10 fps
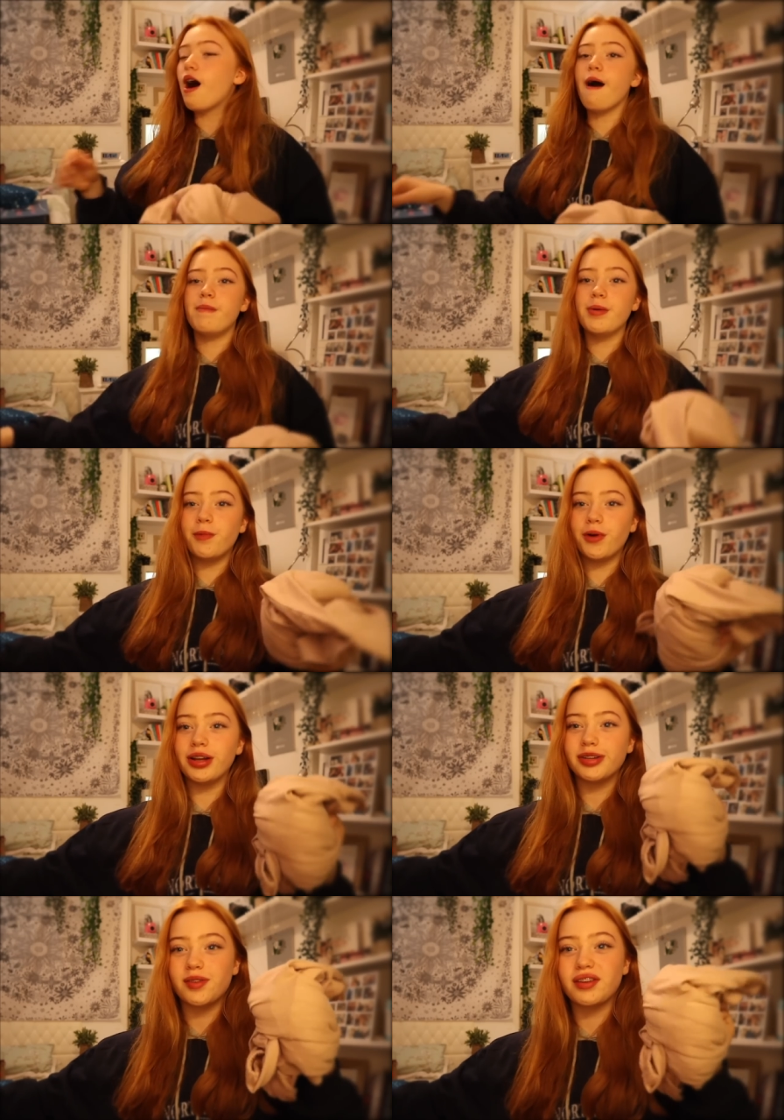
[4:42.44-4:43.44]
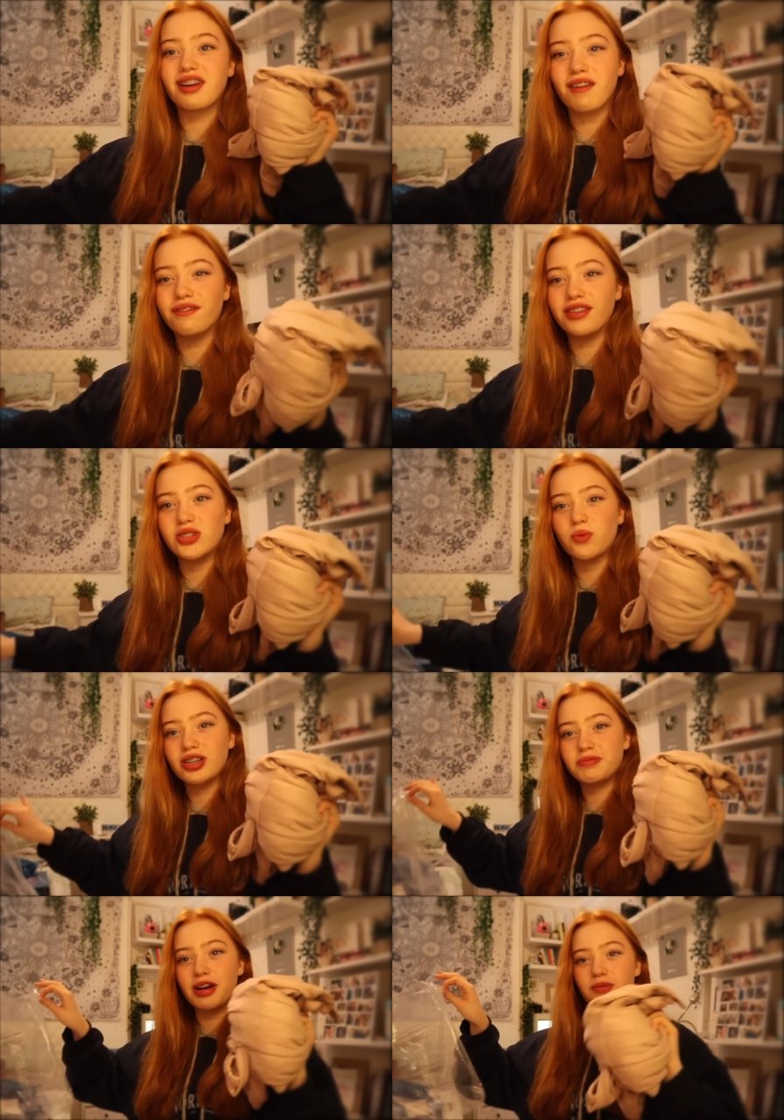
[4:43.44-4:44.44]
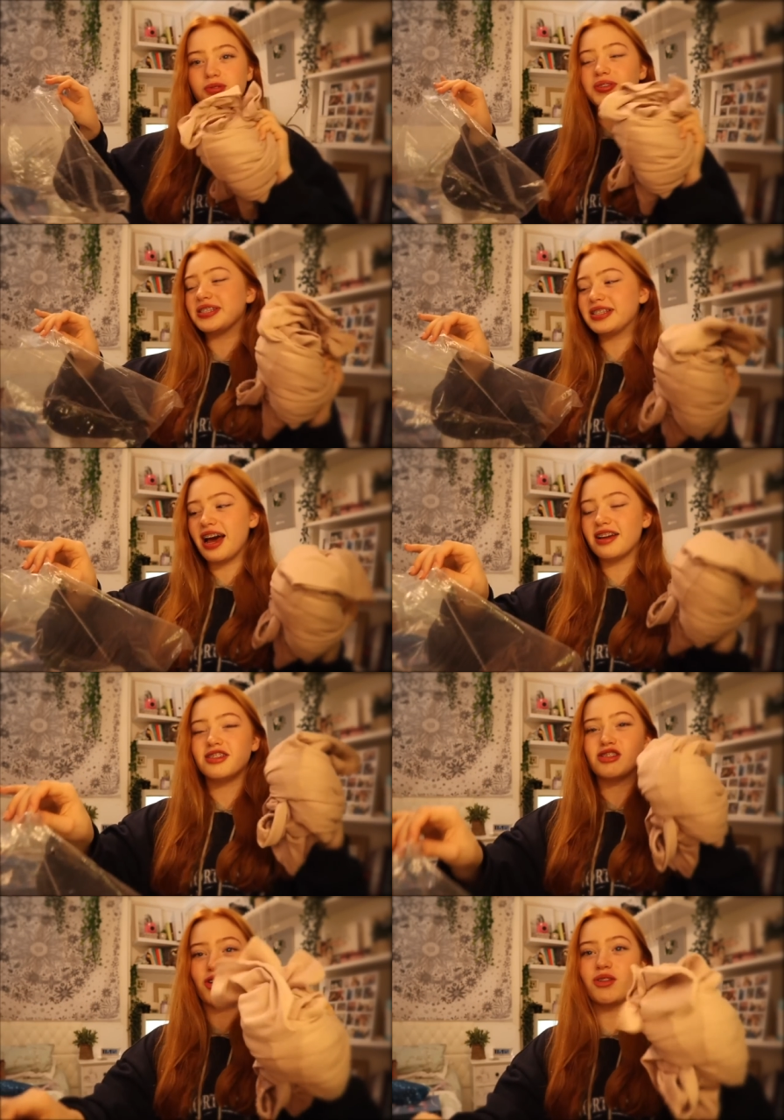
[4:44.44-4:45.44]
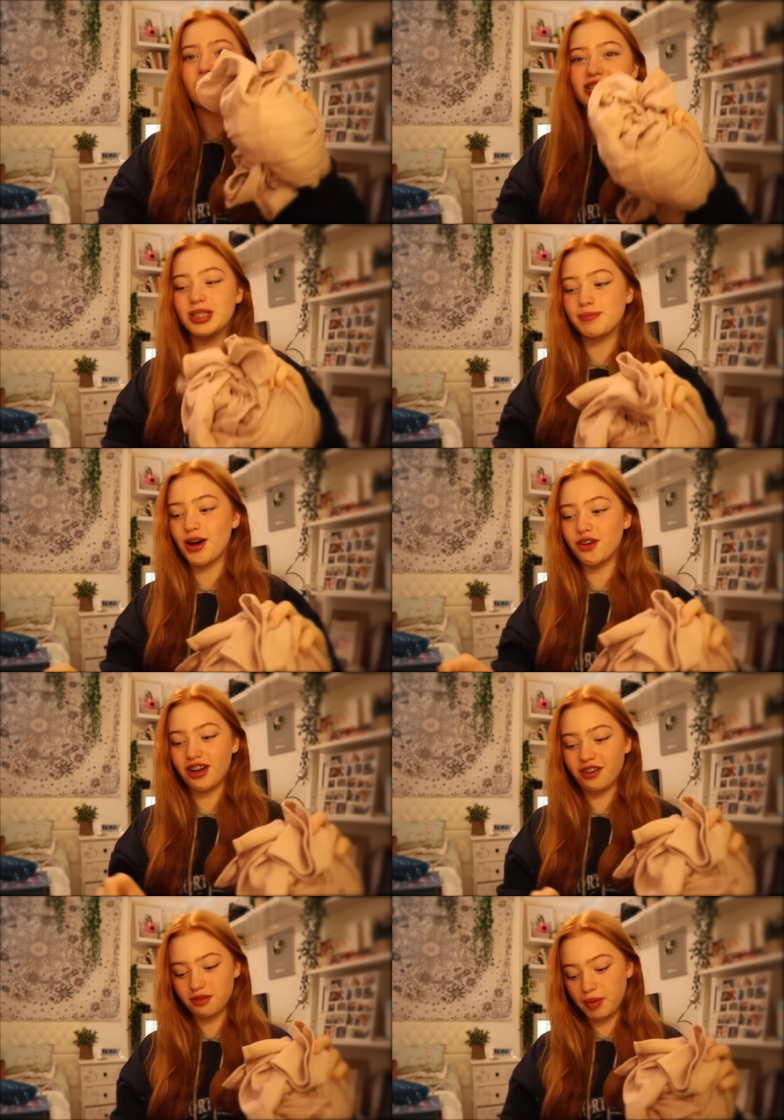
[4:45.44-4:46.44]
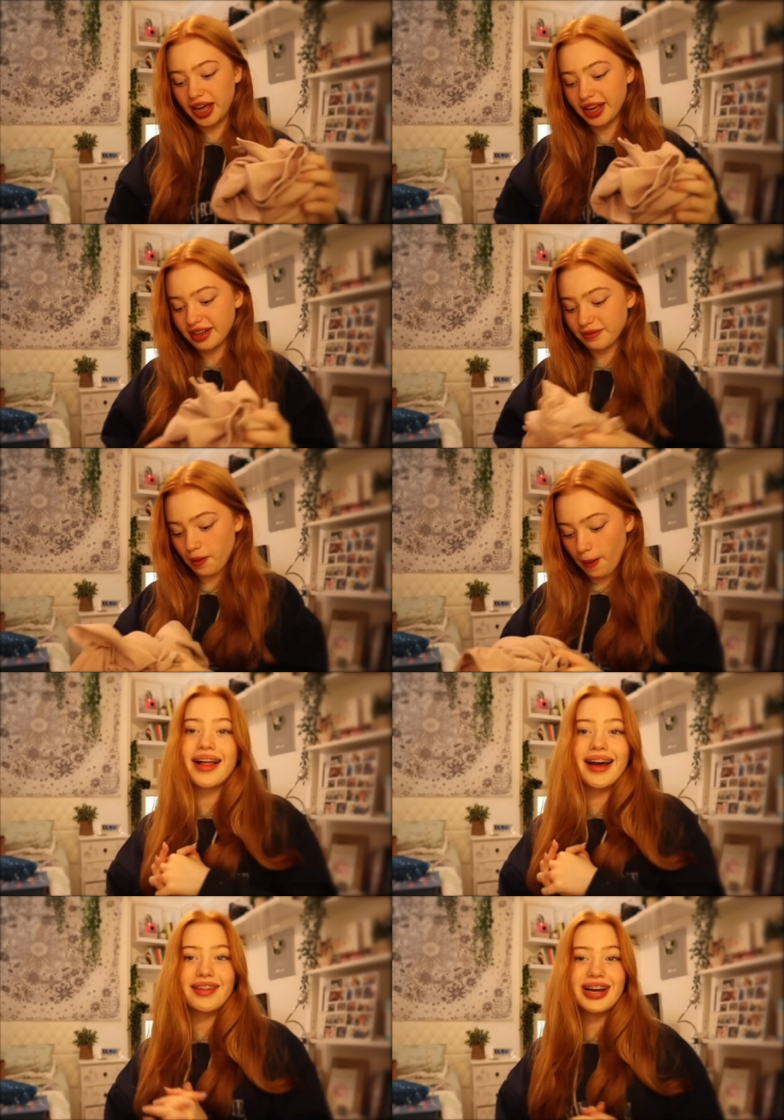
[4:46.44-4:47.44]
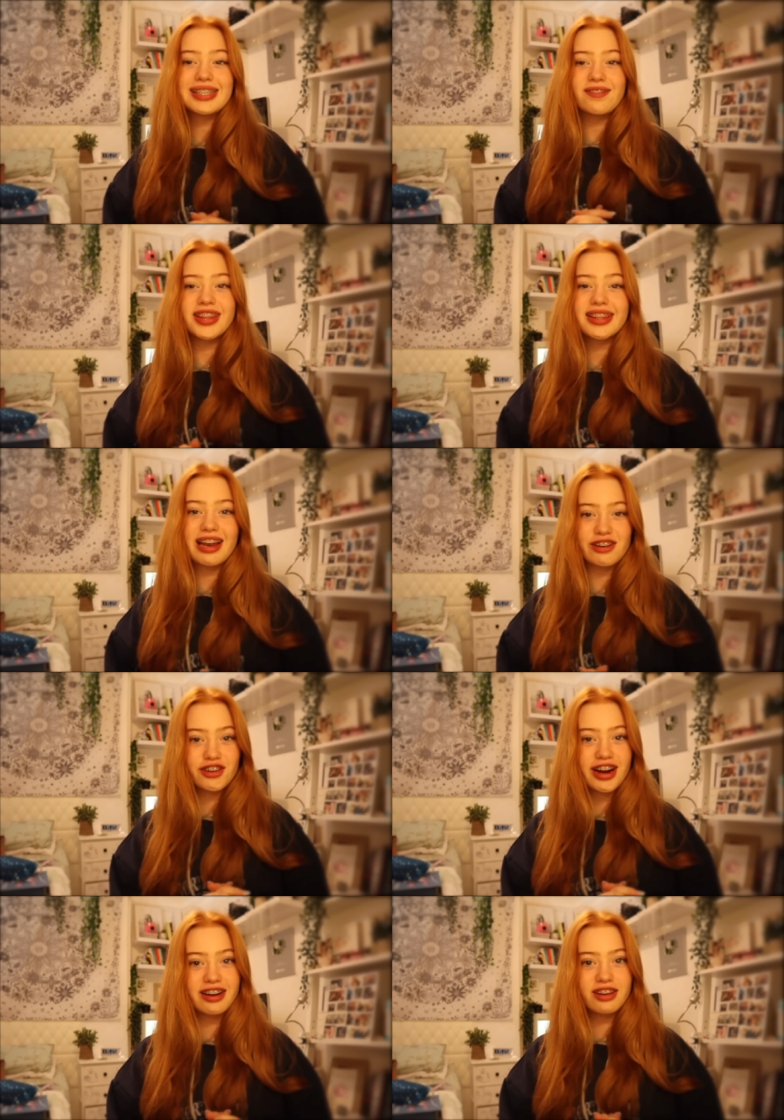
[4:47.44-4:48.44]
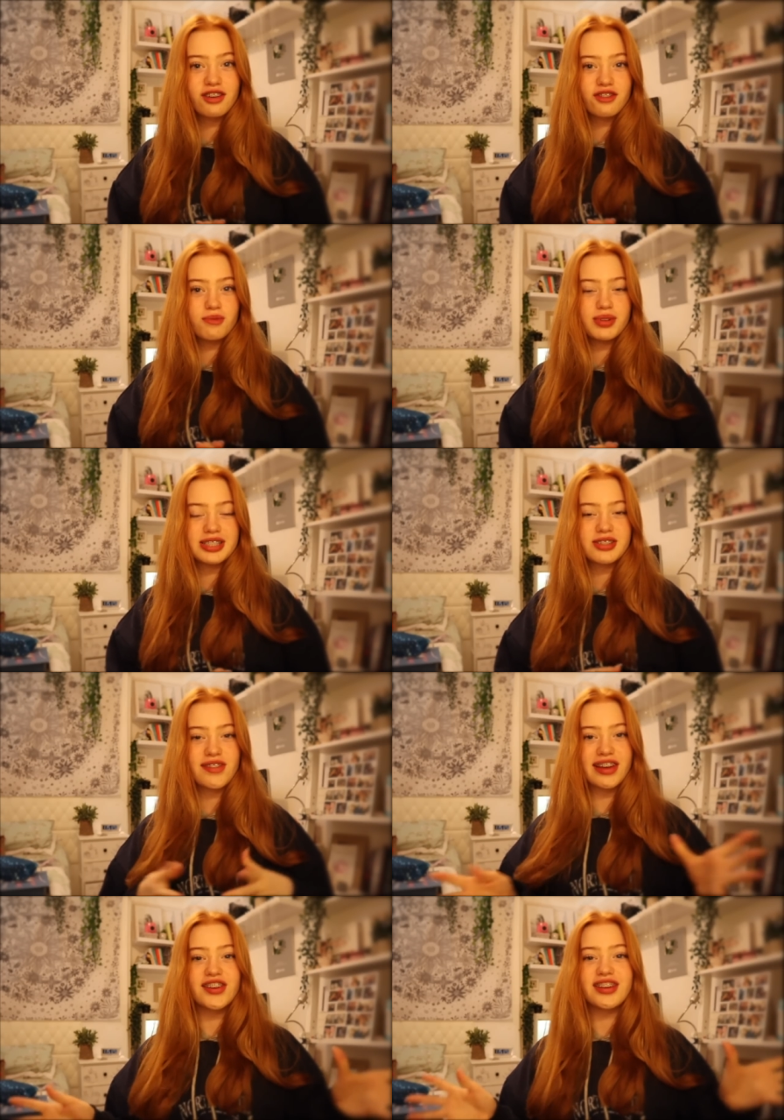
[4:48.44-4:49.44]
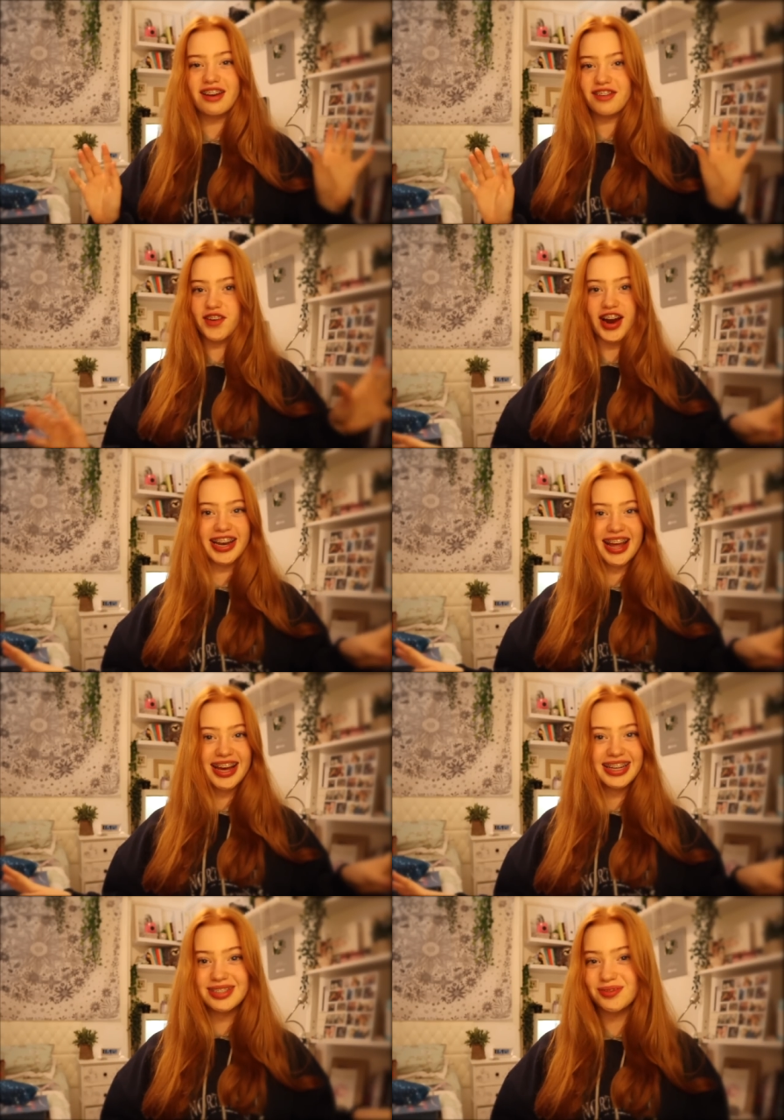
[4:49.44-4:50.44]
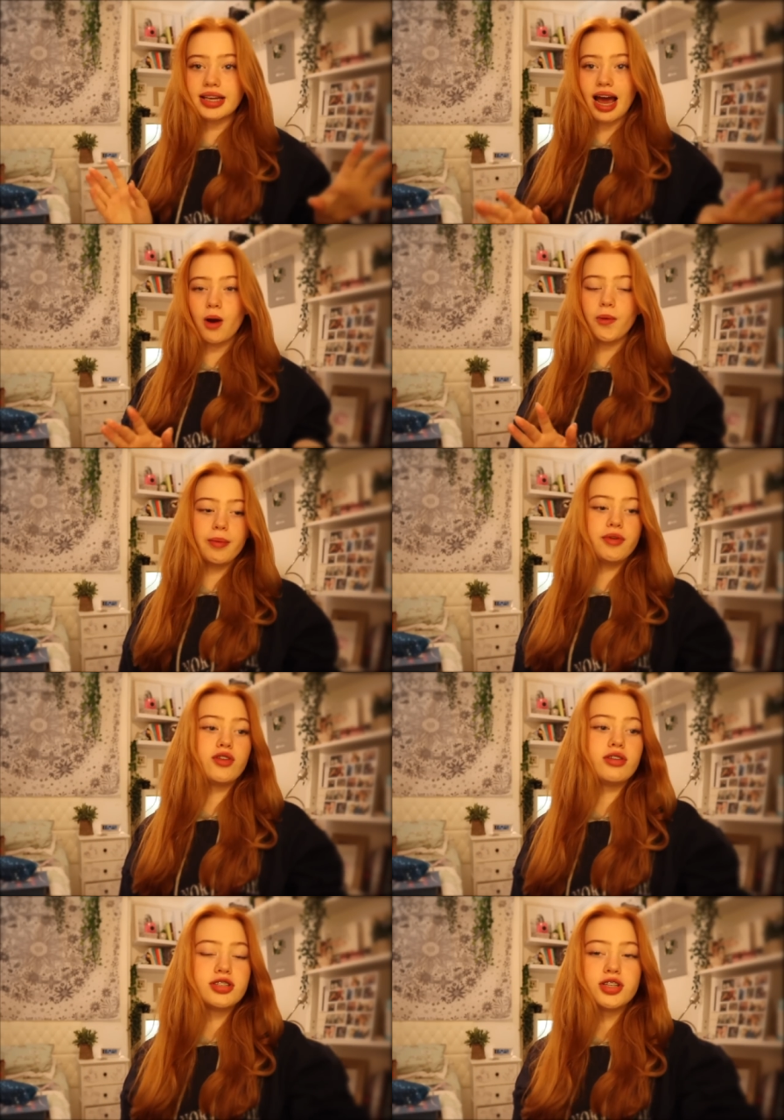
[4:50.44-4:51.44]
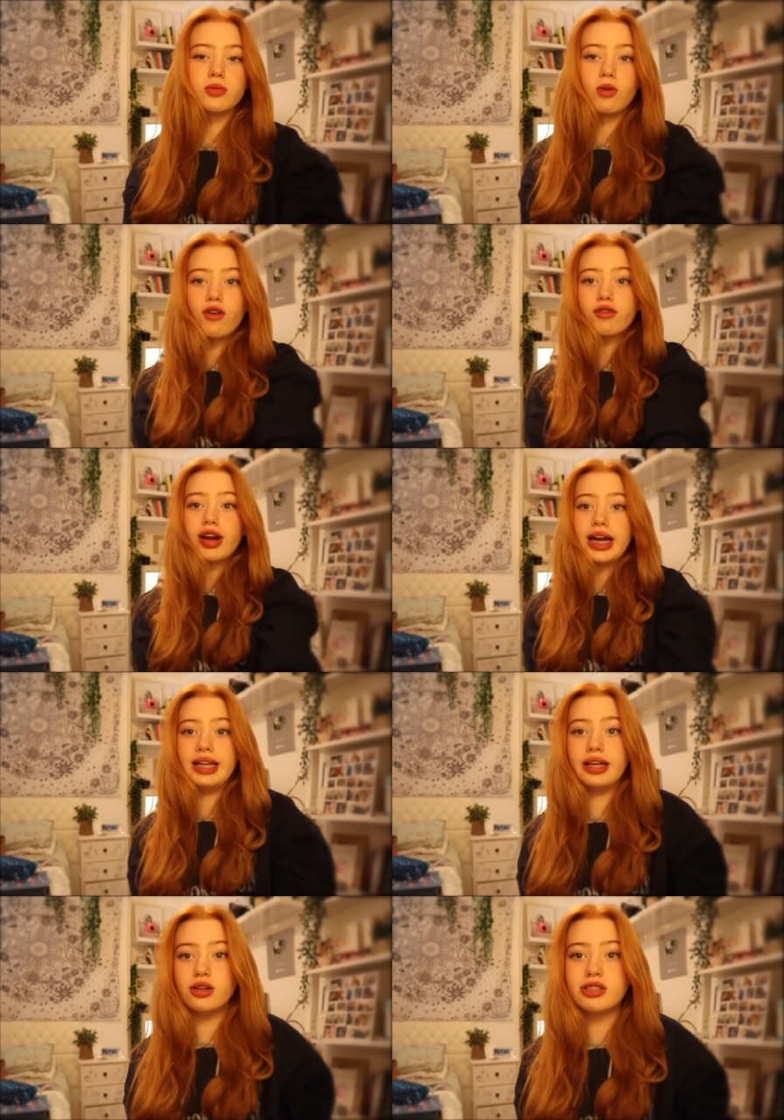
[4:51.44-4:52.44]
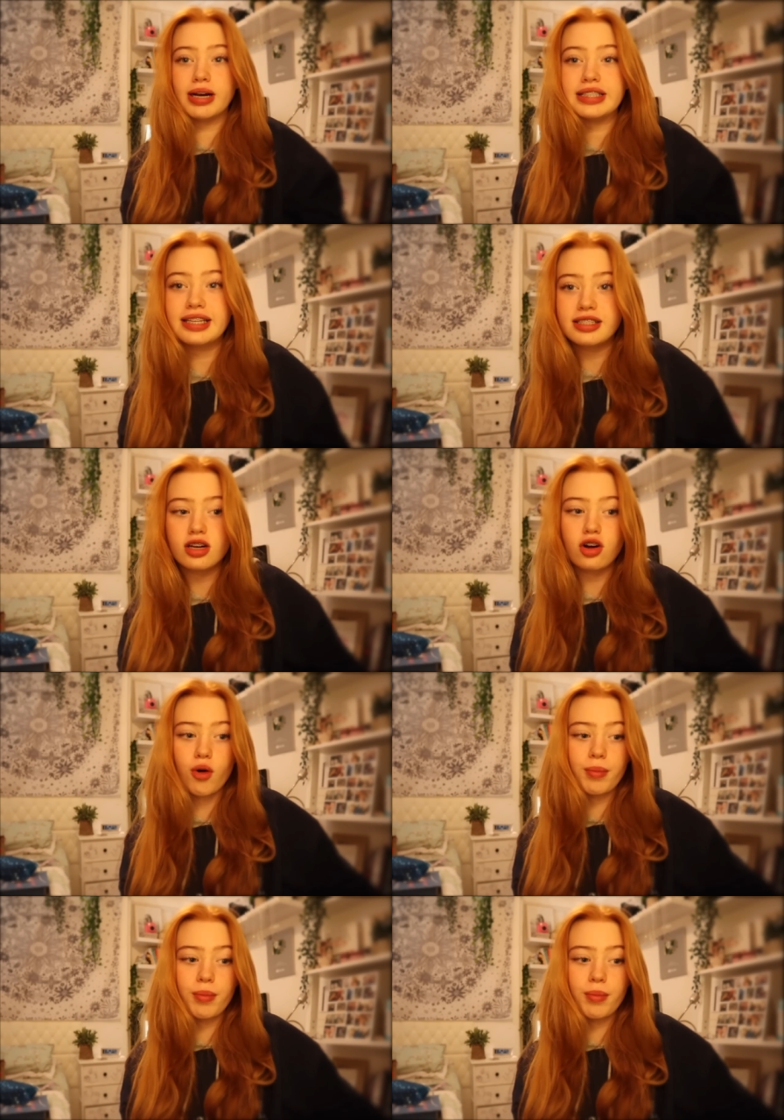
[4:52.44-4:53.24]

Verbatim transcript: I've been wanting something comfy to wear to bed, which is a set, so this is perfect for me. And that's everything Nana and Grandad got for me, so thank you, Nana and Grandad. Now we are moving on to what Rayleigh, who's my sister, got